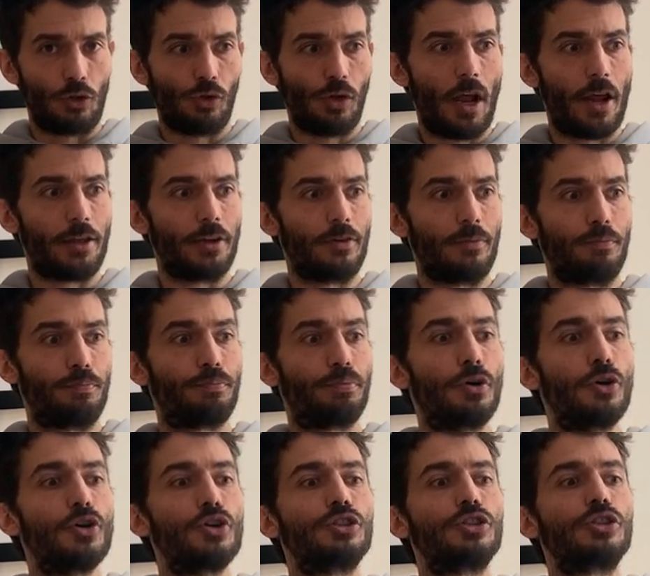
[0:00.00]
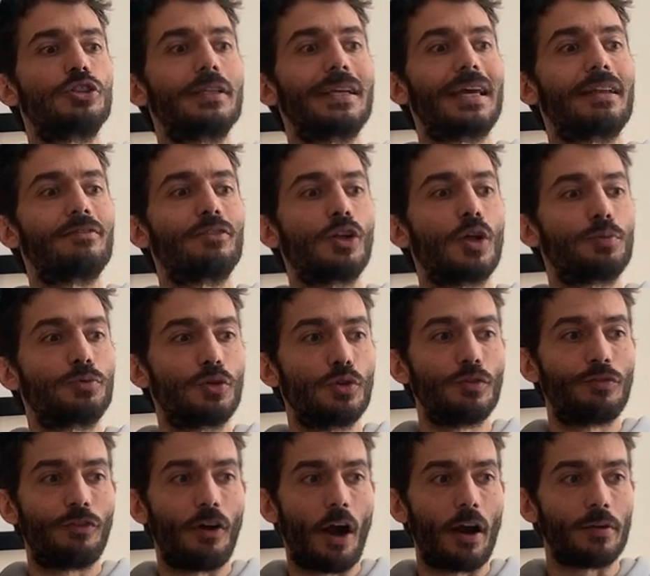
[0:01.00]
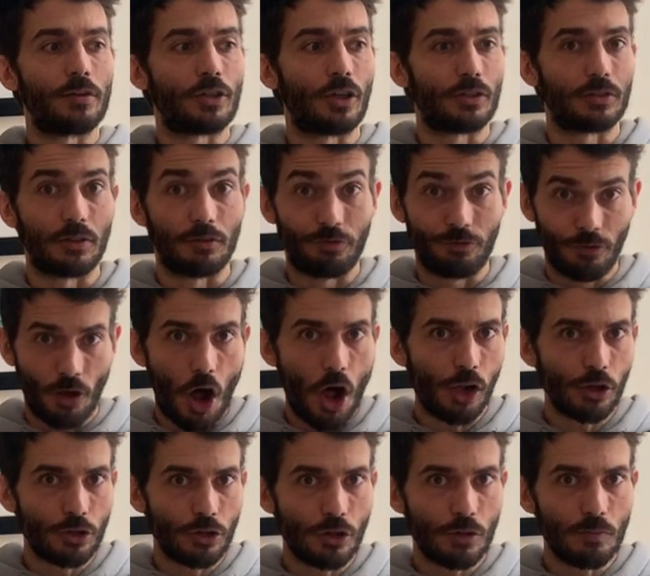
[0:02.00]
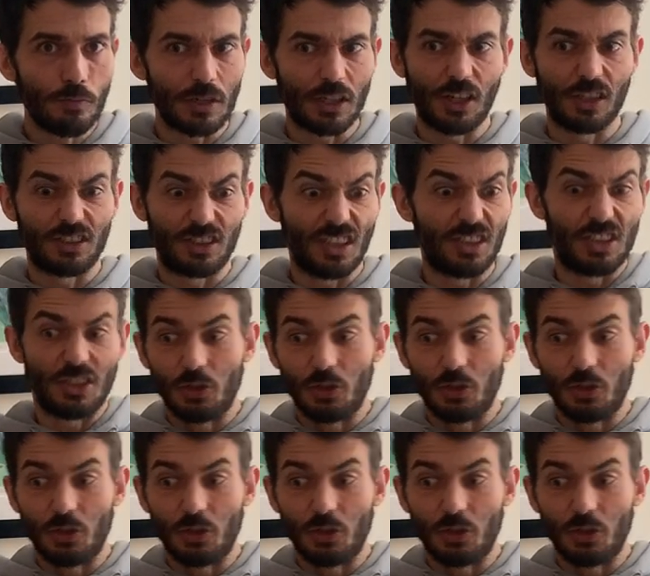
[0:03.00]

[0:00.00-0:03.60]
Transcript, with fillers: You'll either push the envelope too far in terms of volume because,